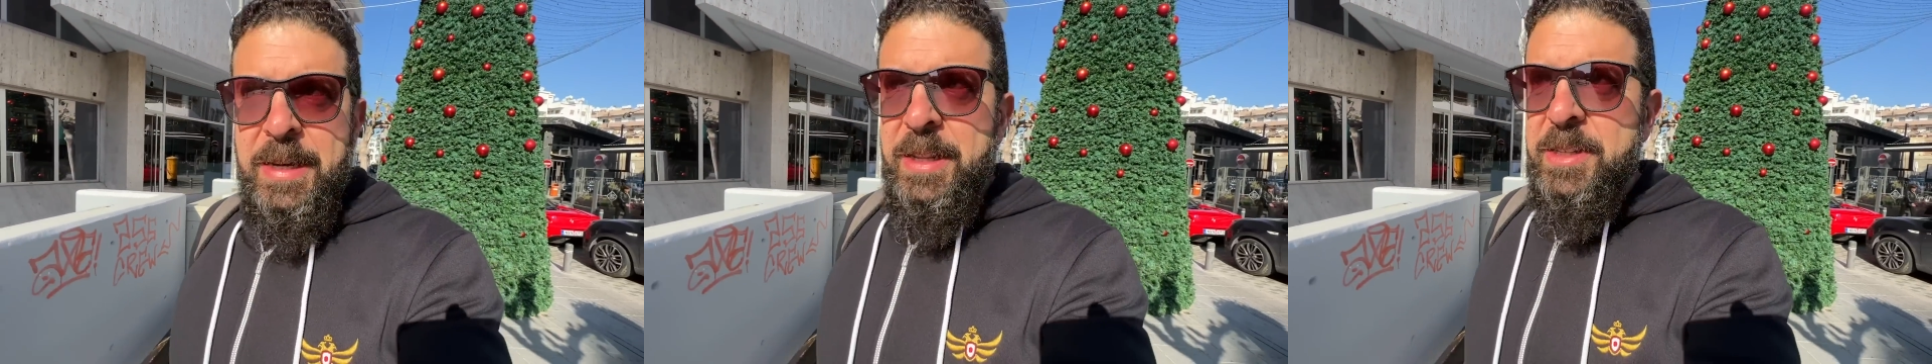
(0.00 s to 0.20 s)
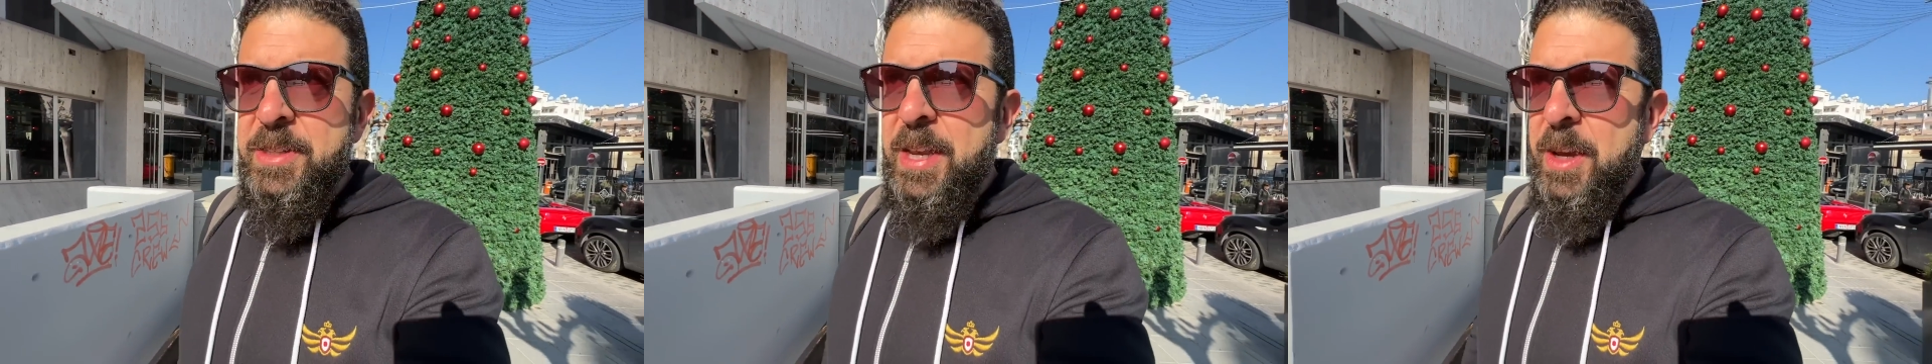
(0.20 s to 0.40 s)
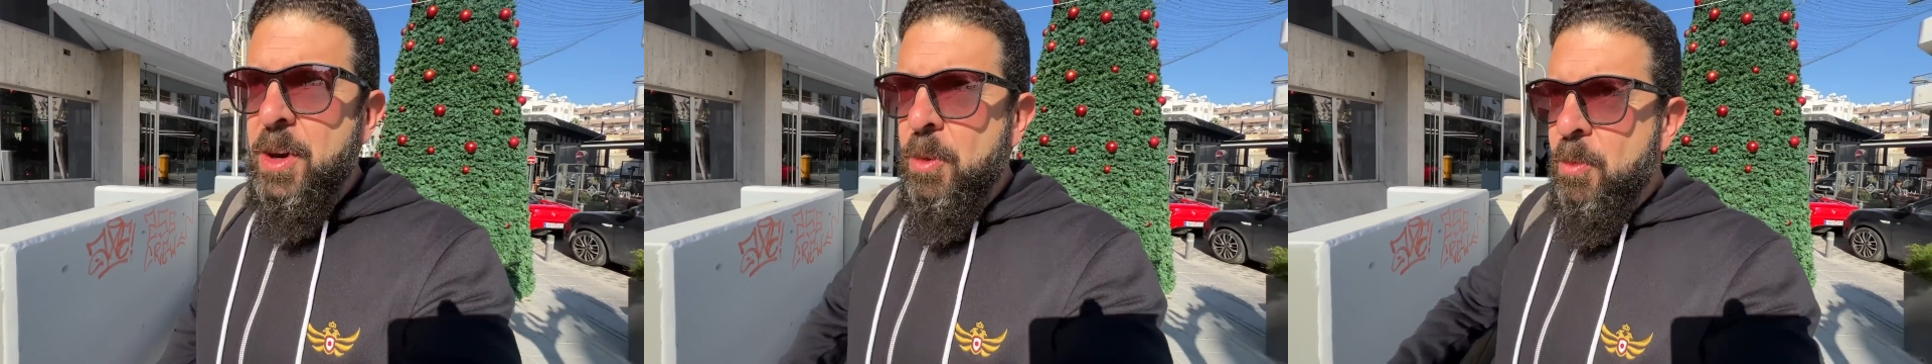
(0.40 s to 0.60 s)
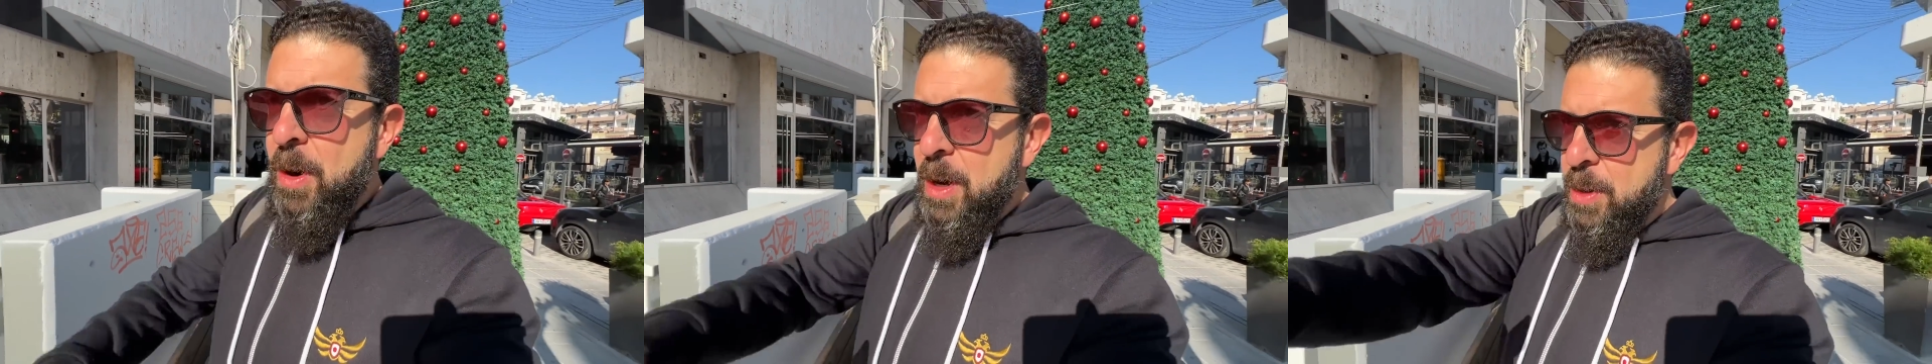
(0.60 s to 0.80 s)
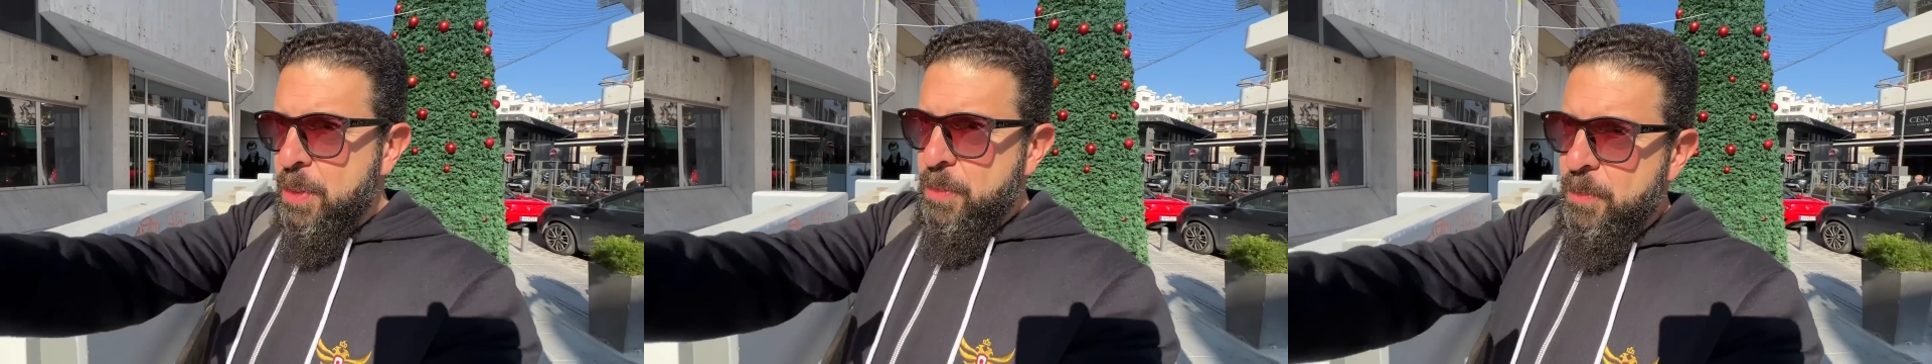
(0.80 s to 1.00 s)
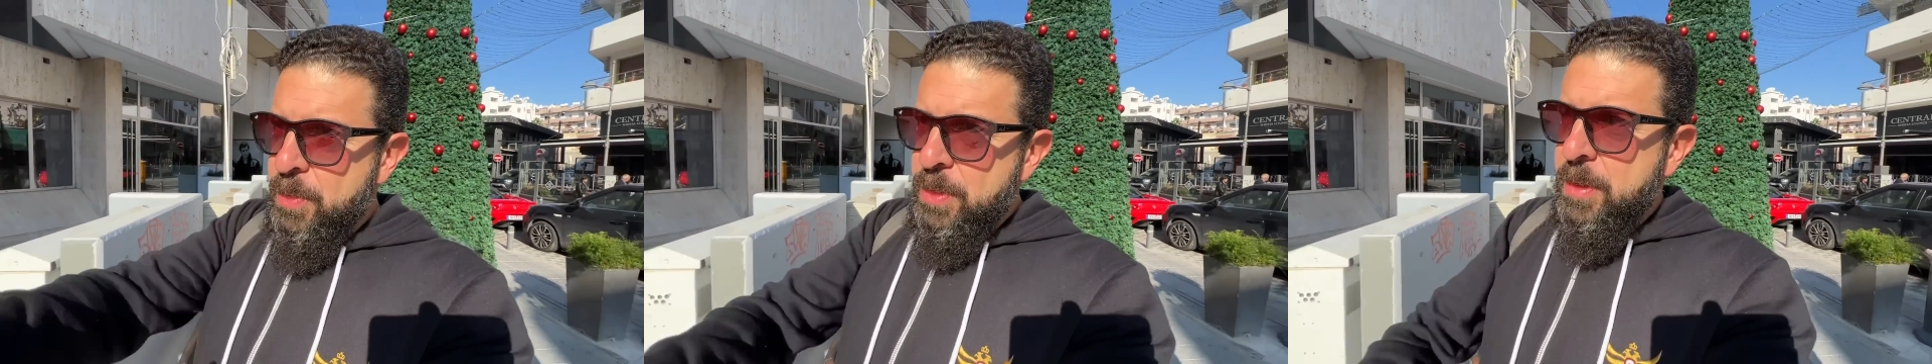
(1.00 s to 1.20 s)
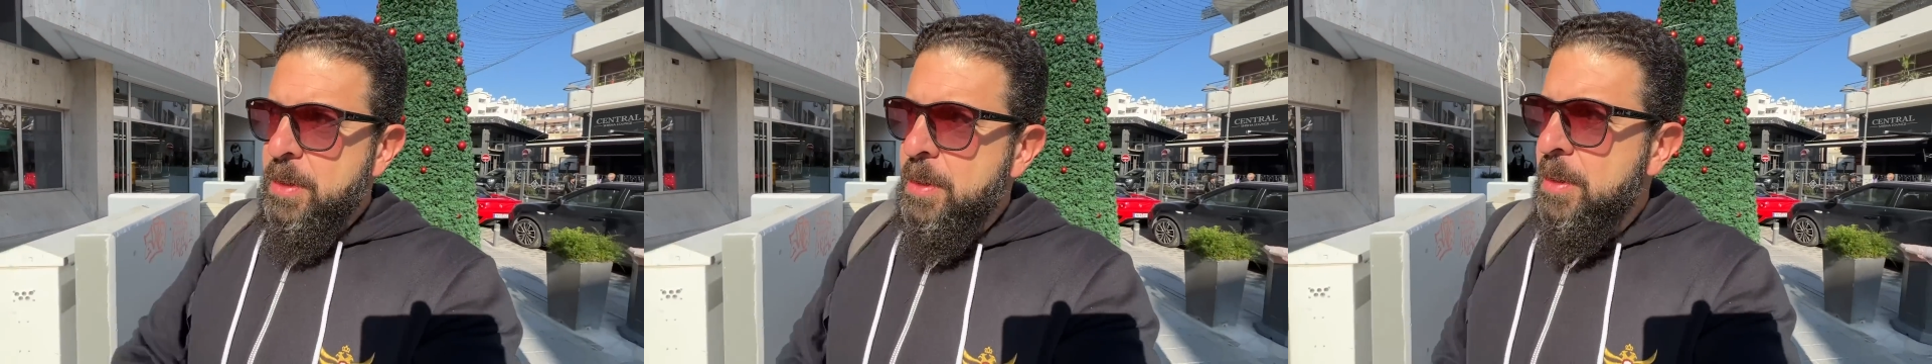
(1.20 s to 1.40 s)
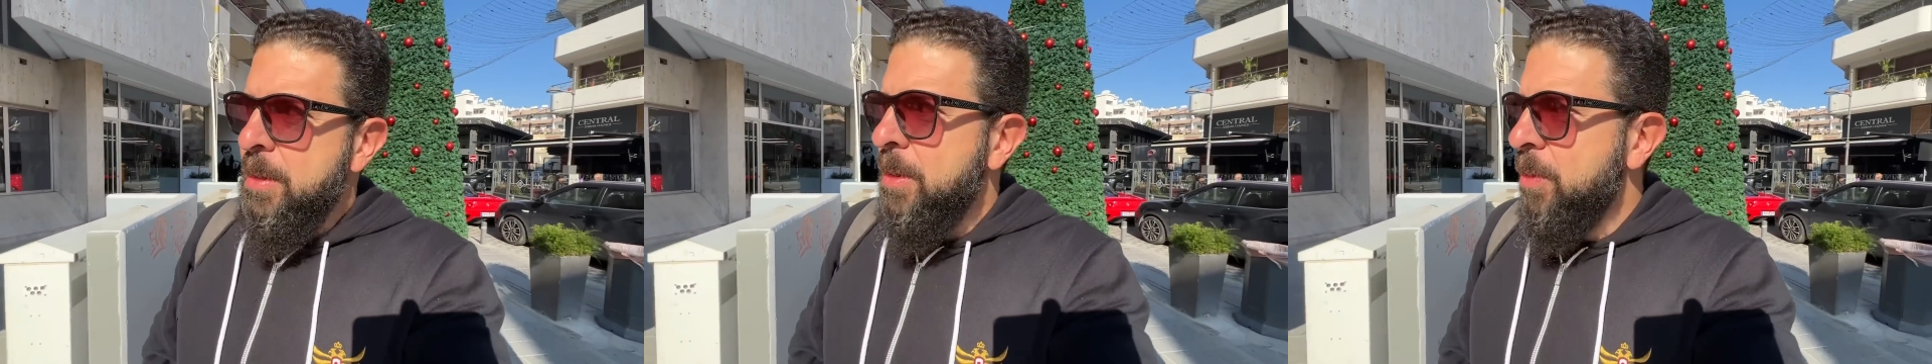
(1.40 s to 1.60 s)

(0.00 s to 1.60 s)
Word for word: let's take a walk through the